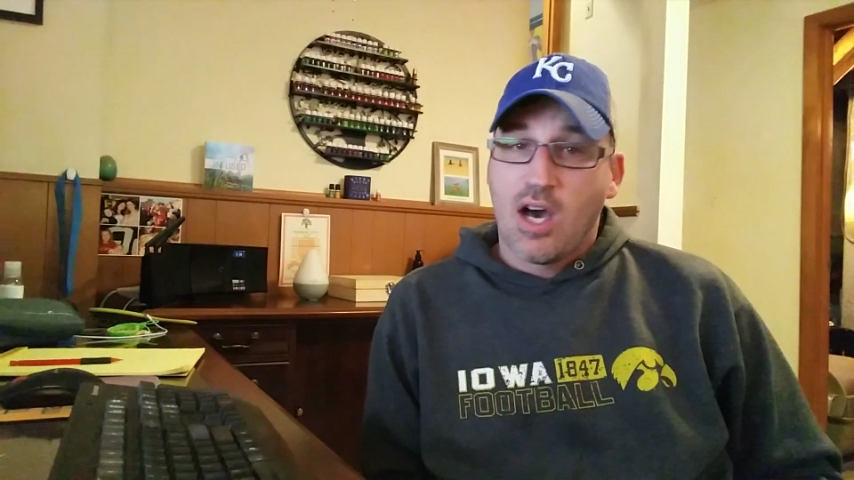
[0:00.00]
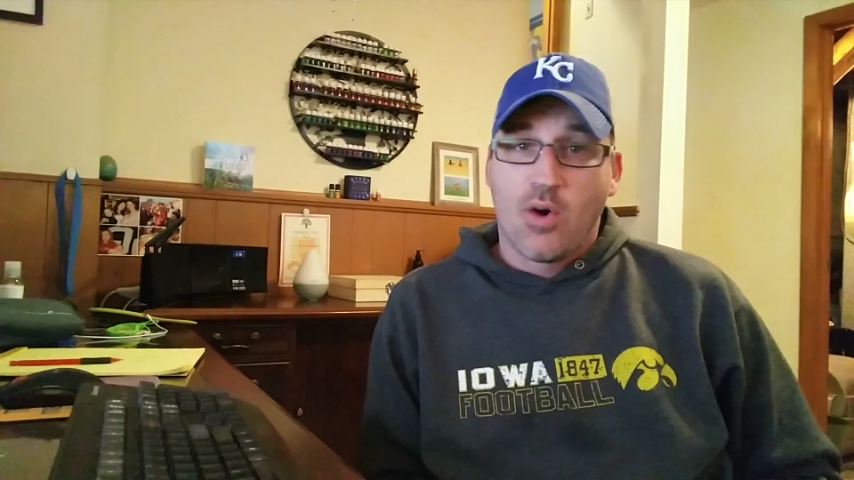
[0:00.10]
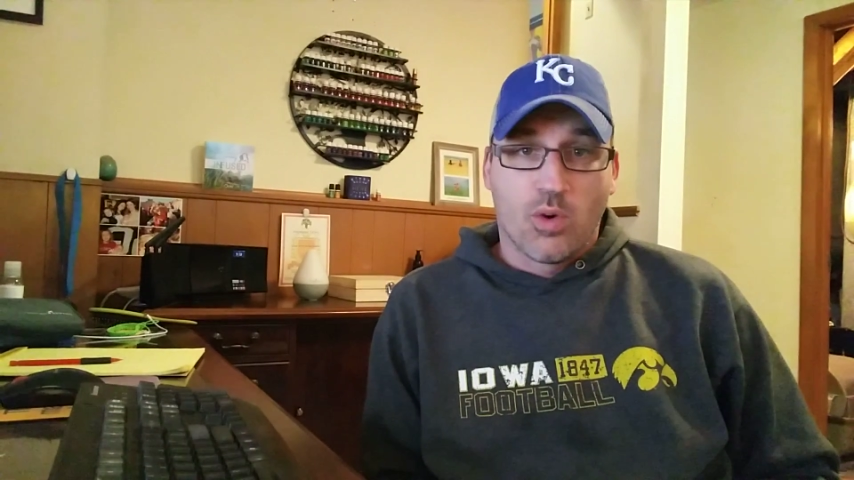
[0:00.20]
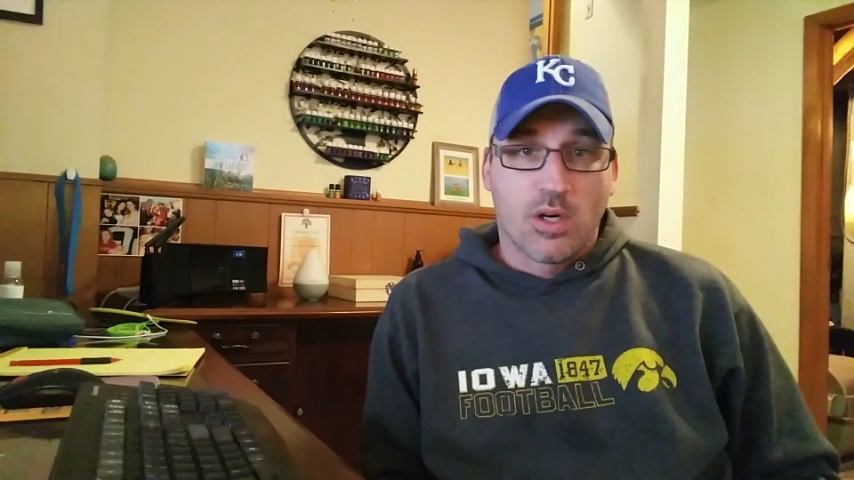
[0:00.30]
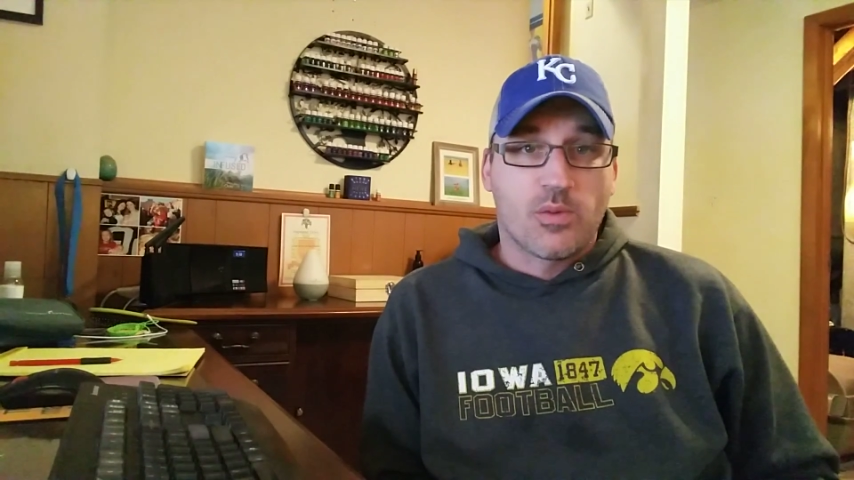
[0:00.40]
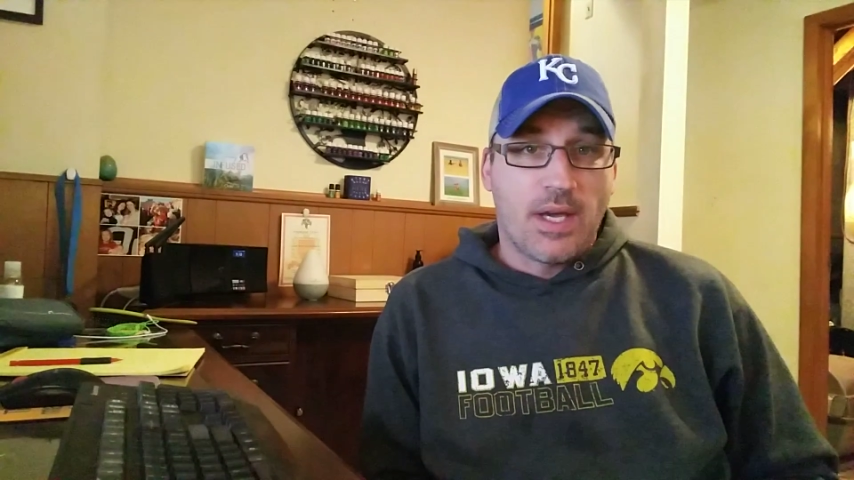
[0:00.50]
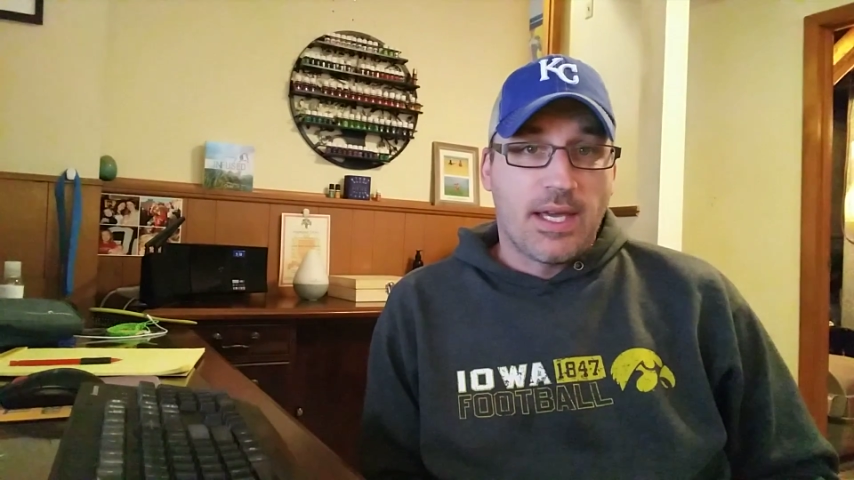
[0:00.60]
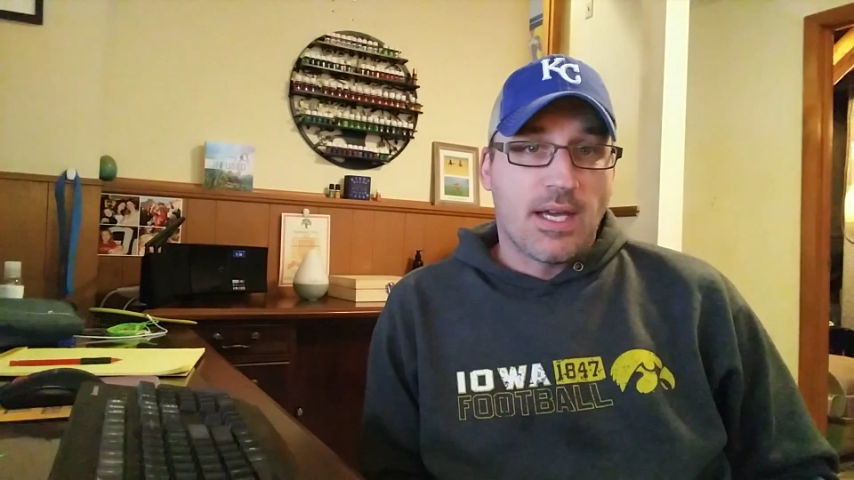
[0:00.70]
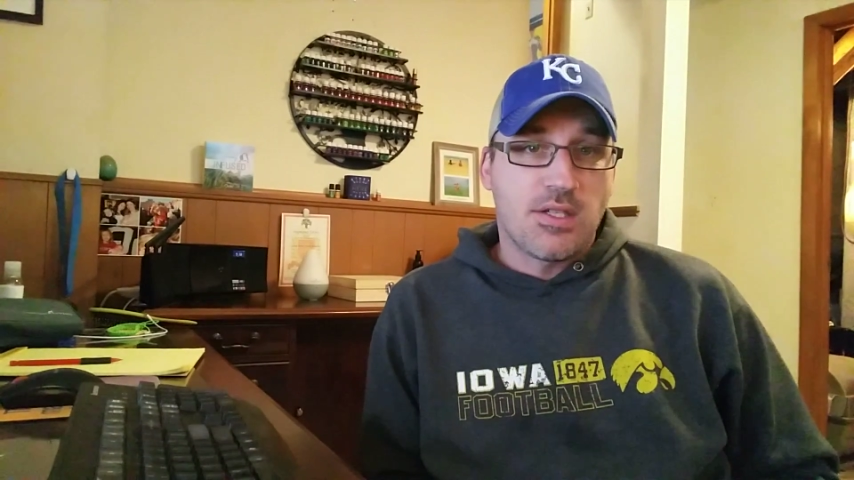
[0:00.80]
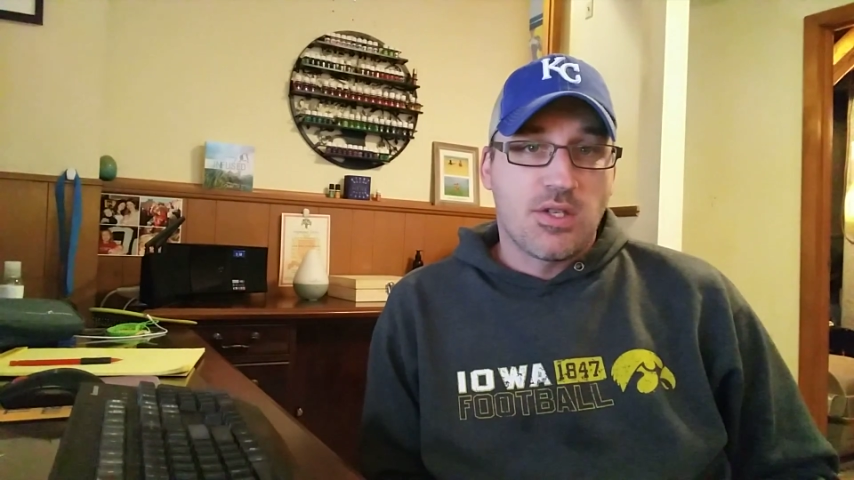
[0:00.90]
a work
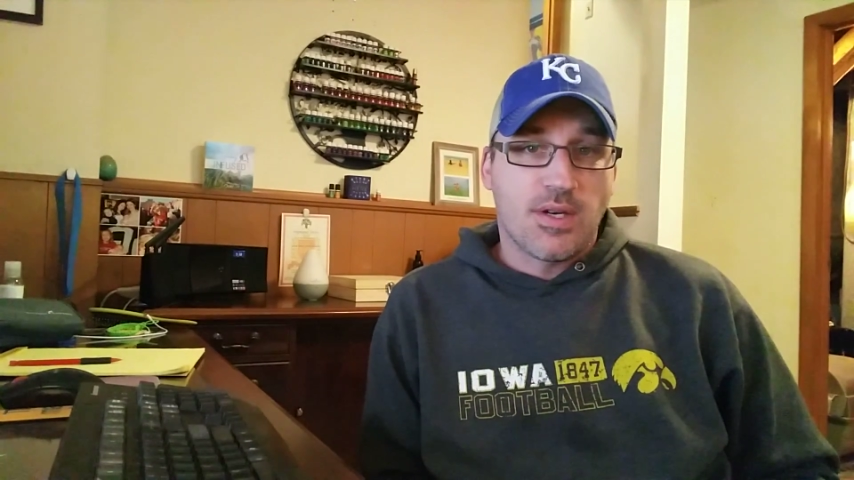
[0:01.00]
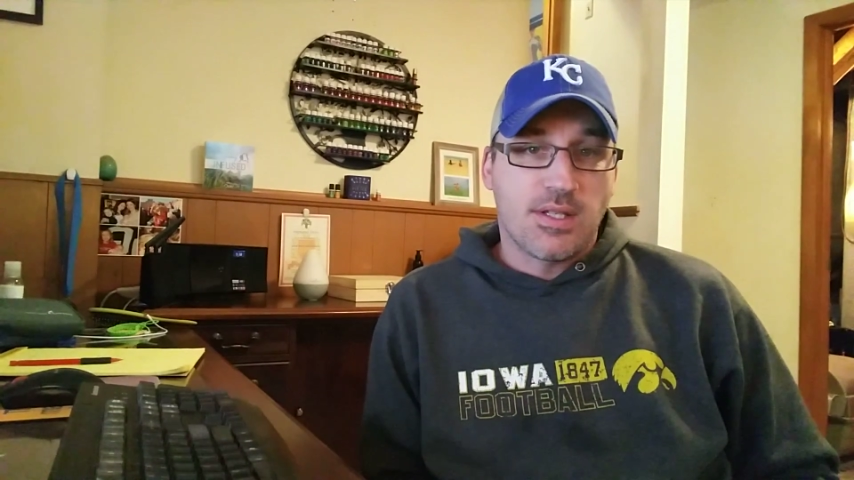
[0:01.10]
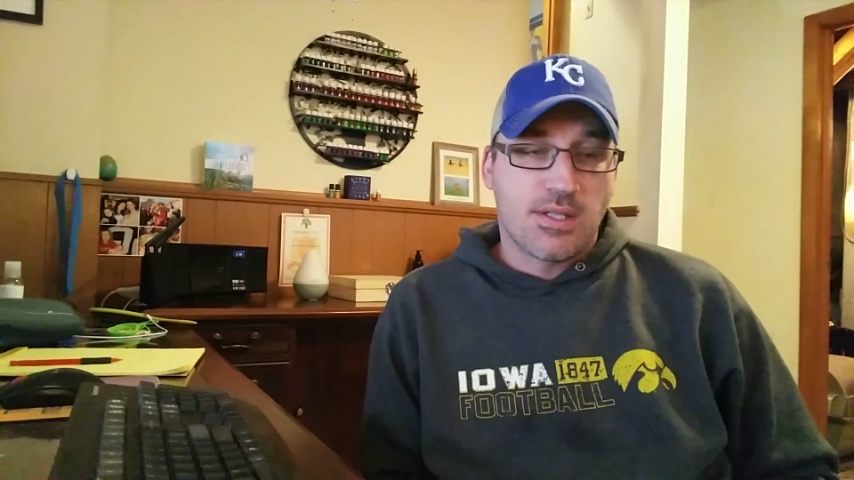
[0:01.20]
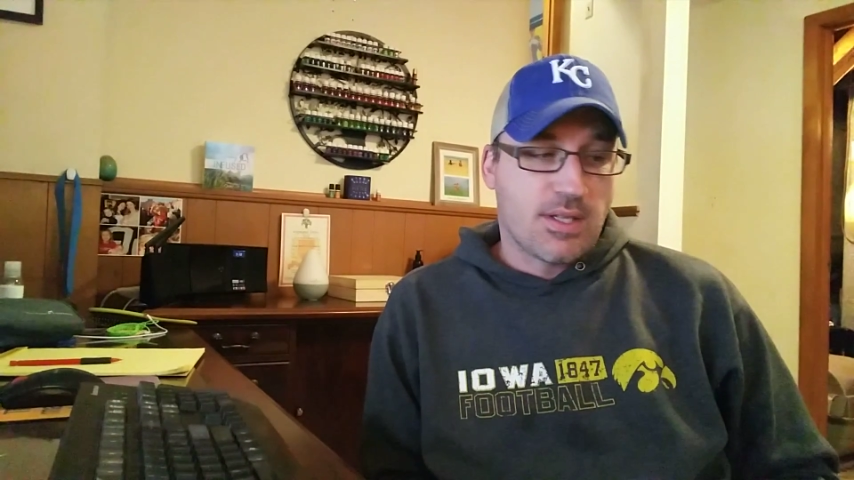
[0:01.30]
week into it,